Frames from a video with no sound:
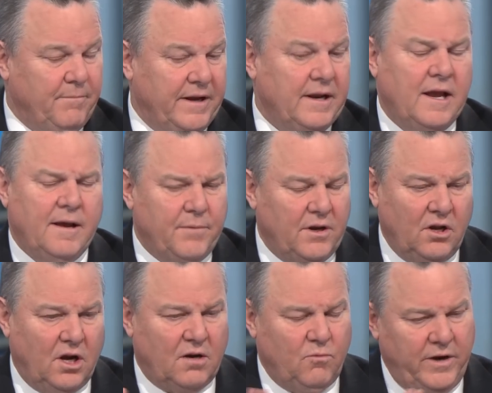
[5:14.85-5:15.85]
But but
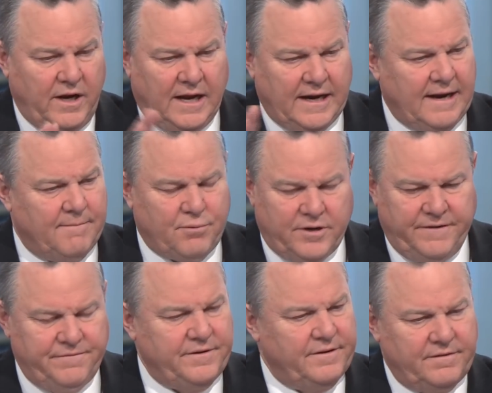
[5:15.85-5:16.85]
look, we I got
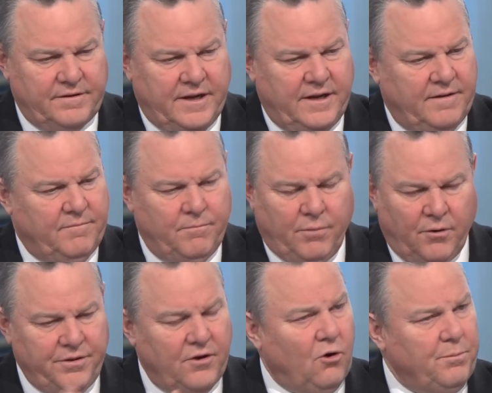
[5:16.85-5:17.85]
briefed uh,
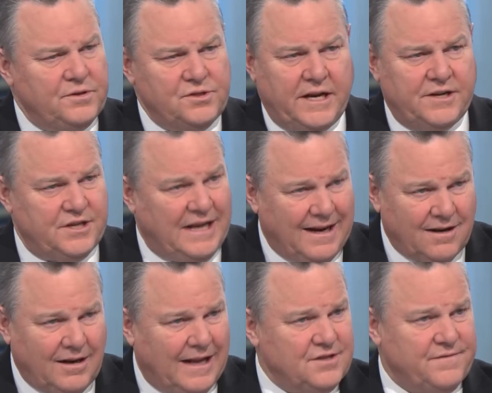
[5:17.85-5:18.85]
both an open session and a
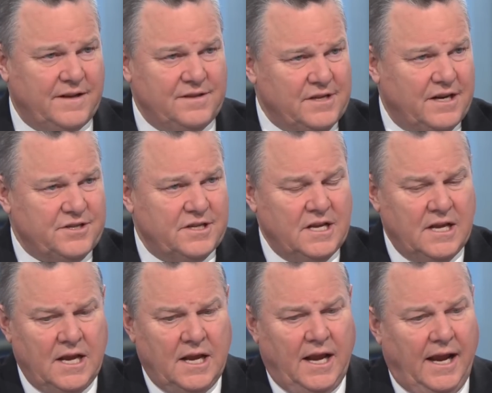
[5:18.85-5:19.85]
classified session,
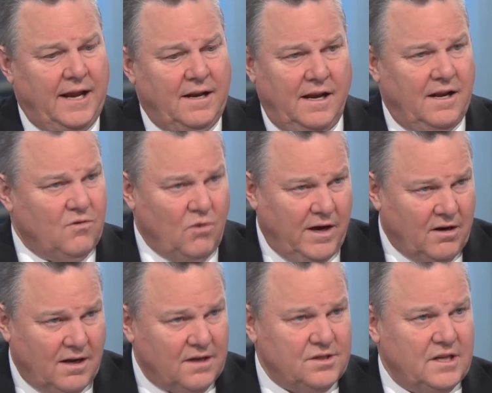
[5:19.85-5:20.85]
and and quite
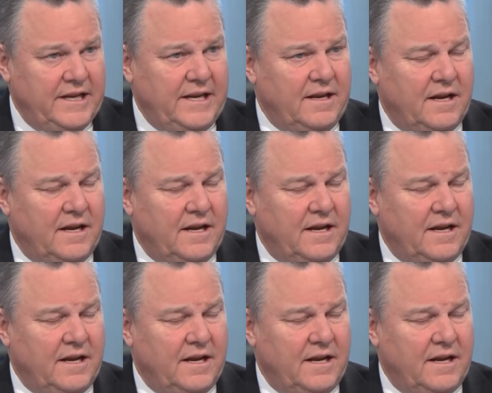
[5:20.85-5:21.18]
honestly,